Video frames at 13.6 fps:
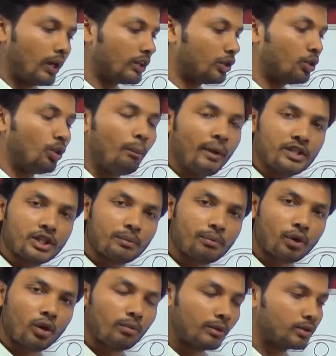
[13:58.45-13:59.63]
and the two major
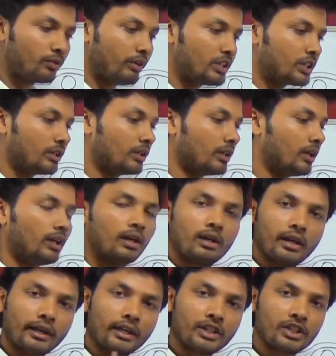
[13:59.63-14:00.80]
problems which the
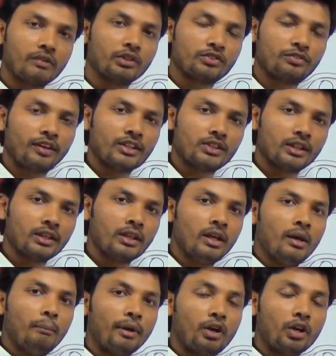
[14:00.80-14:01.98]
industry was facing
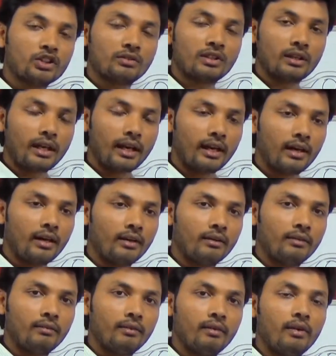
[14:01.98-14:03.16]
because of
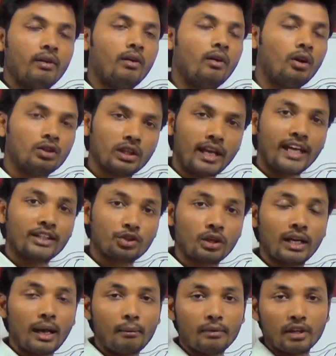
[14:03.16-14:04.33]
the on the natural
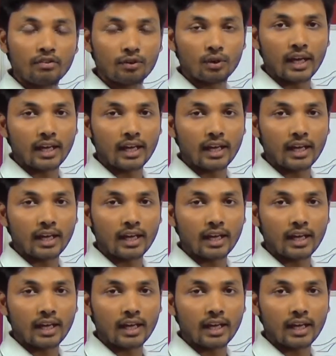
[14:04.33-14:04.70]
laminar flow